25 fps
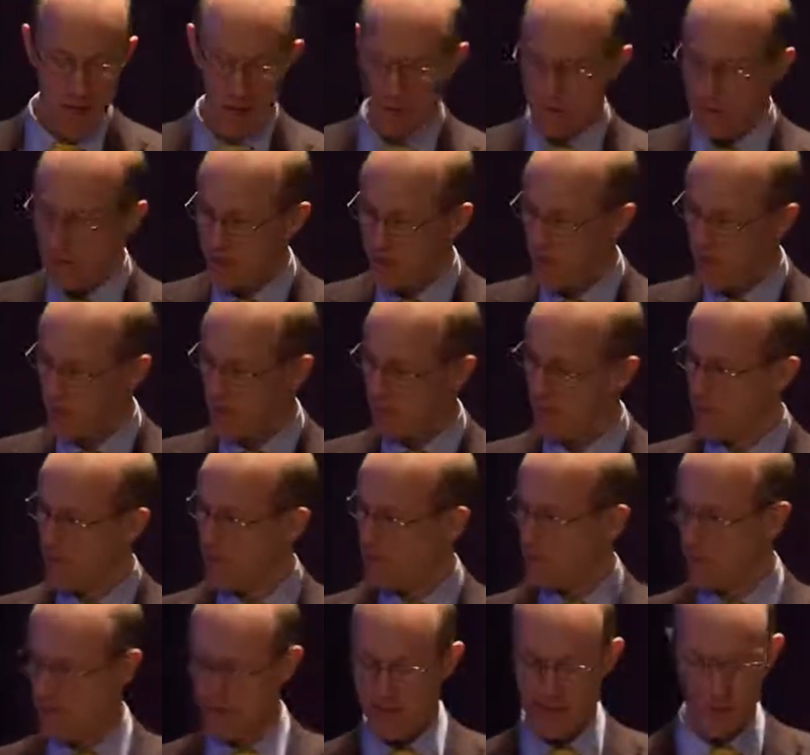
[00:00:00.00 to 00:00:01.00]
I'll change the
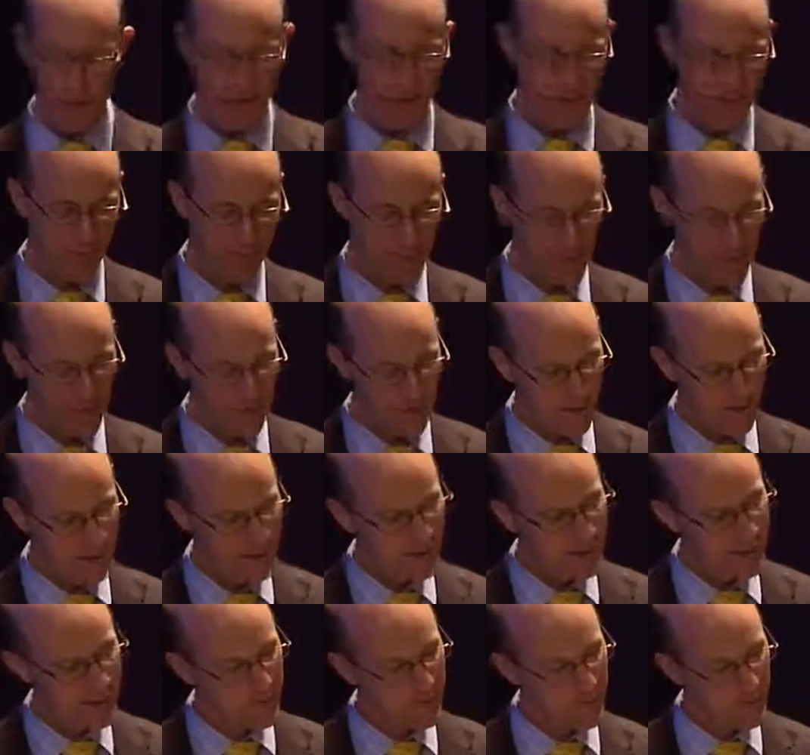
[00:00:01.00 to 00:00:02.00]
picture on this one for my
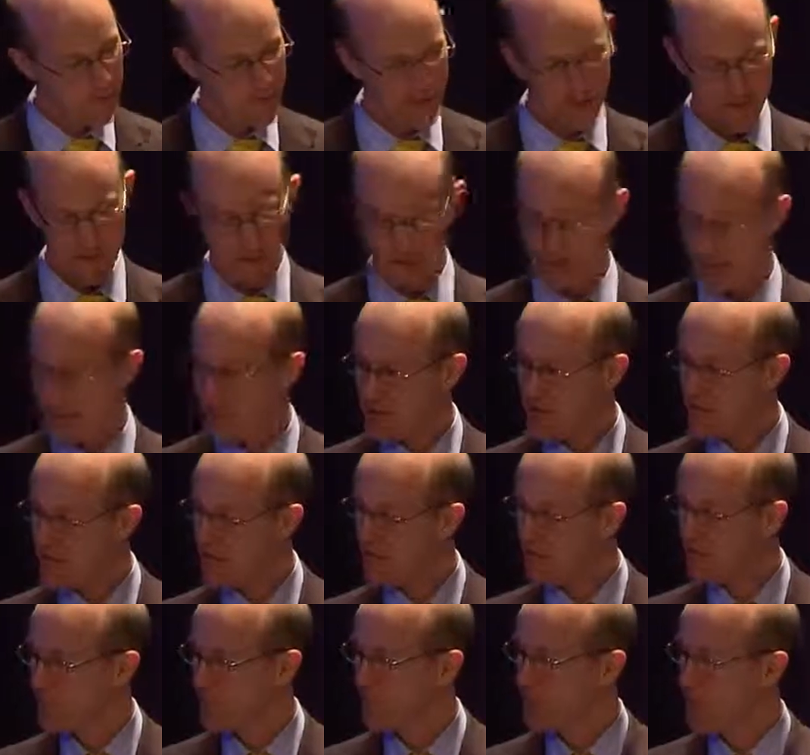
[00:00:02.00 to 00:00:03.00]
next presentation.